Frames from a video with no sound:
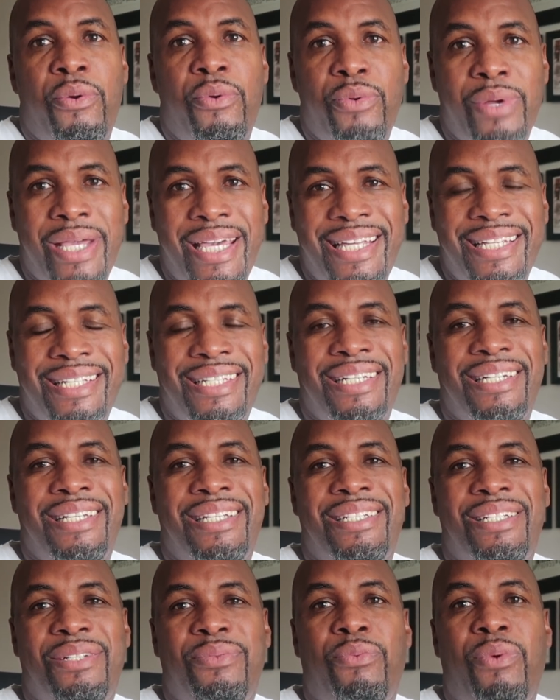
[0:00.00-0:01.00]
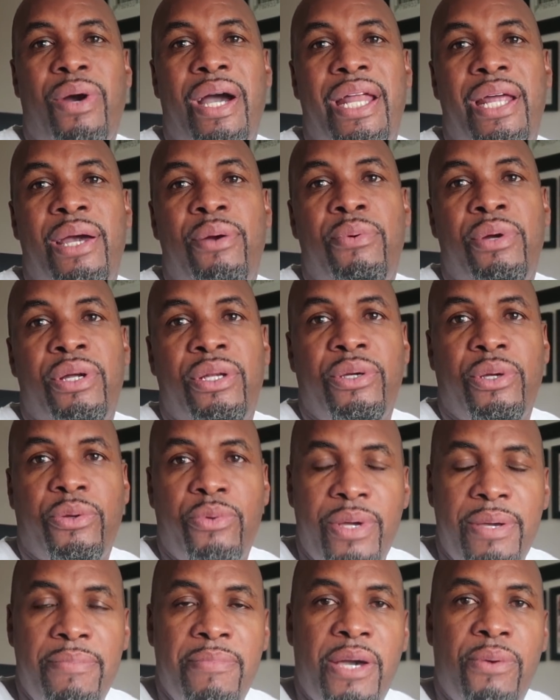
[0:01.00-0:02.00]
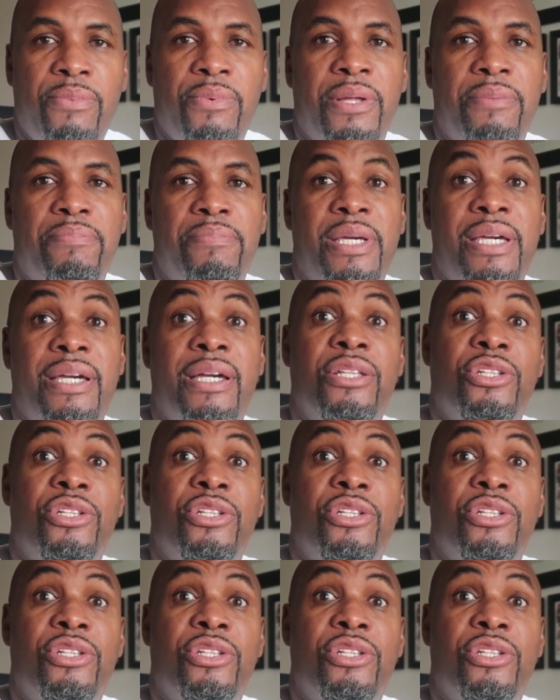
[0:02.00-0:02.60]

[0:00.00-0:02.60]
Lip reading: reasons why they were in agreement with me,